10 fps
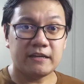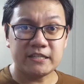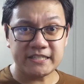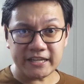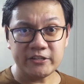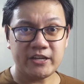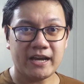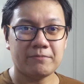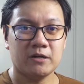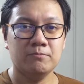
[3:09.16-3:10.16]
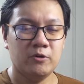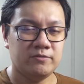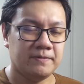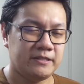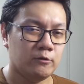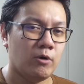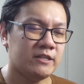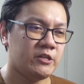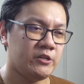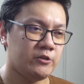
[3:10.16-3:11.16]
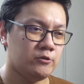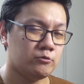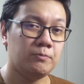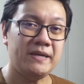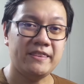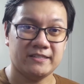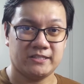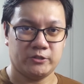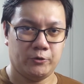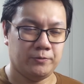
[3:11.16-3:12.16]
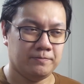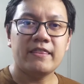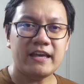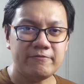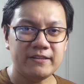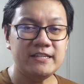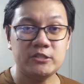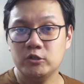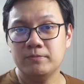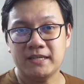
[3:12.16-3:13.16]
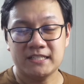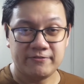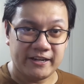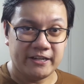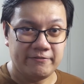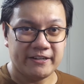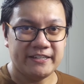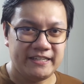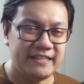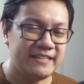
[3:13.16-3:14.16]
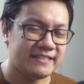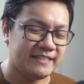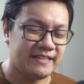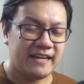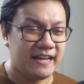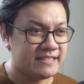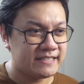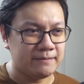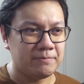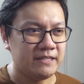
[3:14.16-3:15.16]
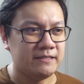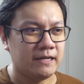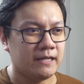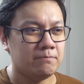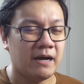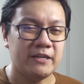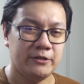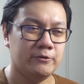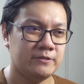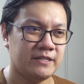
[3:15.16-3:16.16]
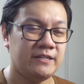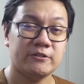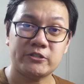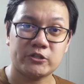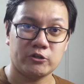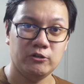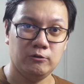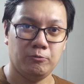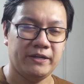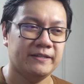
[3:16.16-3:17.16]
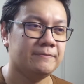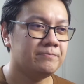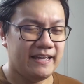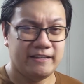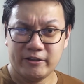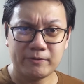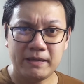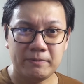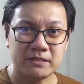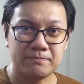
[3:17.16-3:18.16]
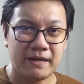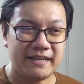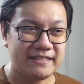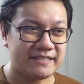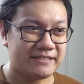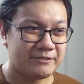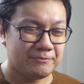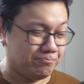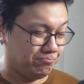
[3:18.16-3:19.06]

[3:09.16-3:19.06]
the second camera movement you'll want to use will be the zoom. Thankfully, zooming is very, very easy and is simply done by using your scroll wheel. And other people's mice